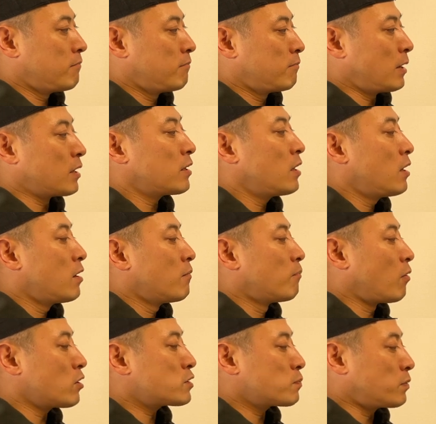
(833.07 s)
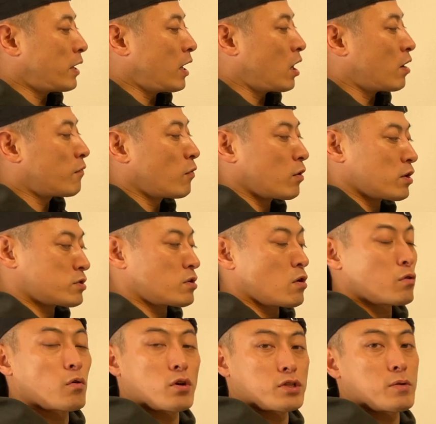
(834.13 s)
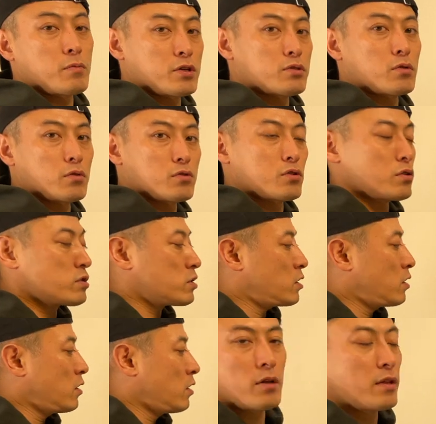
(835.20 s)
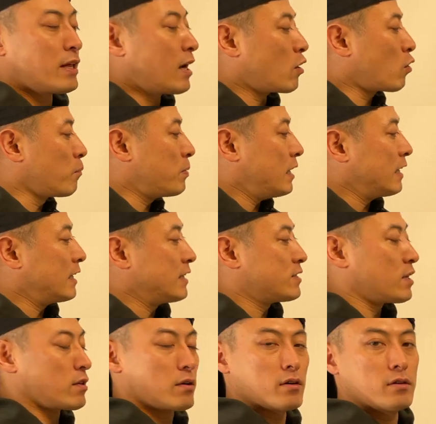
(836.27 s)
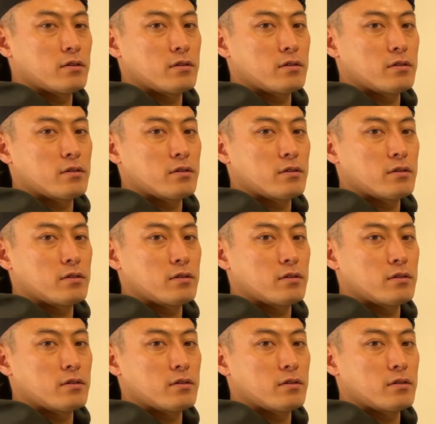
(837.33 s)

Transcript: But both players are focused on cross-chain bridge solutions, they are competing with each other.